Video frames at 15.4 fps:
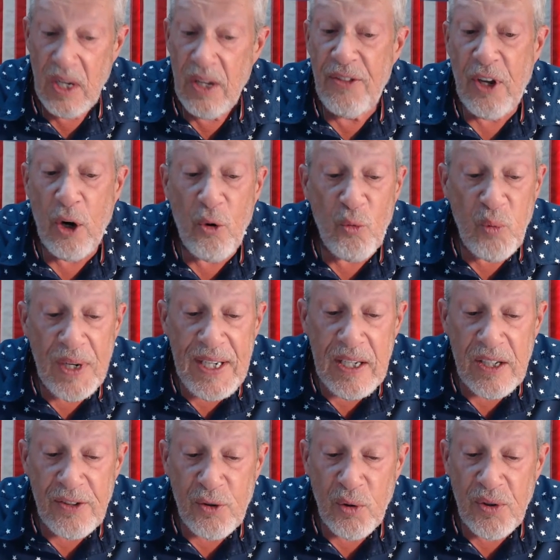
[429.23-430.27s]
the
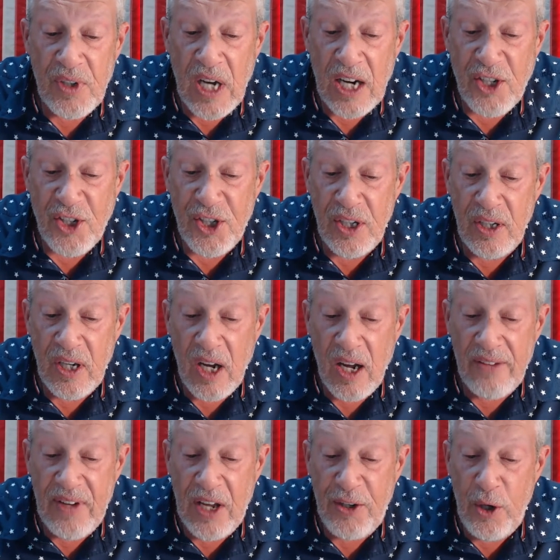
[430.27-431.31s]
reintroduction
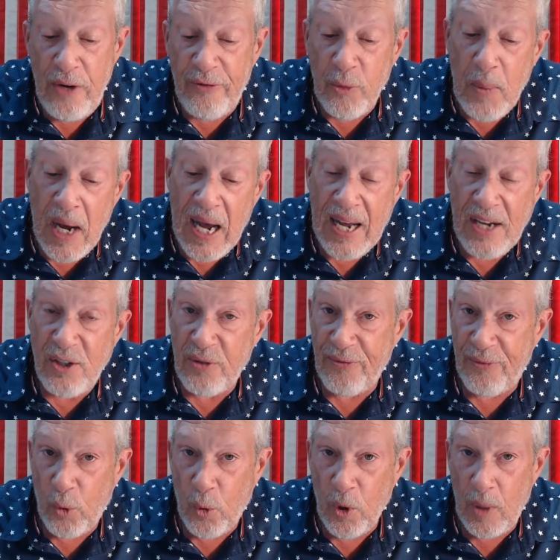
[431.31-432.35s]
of a euphemized
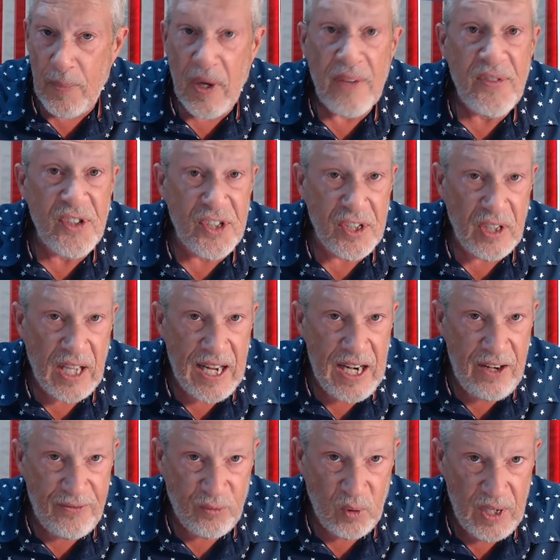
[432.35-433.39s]
form of
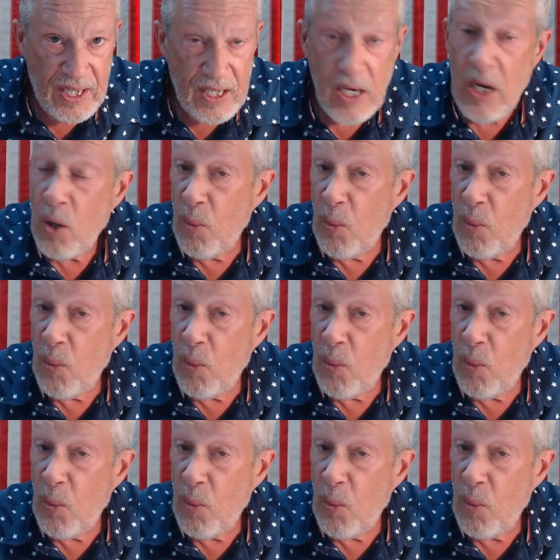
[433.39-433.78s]
slavery.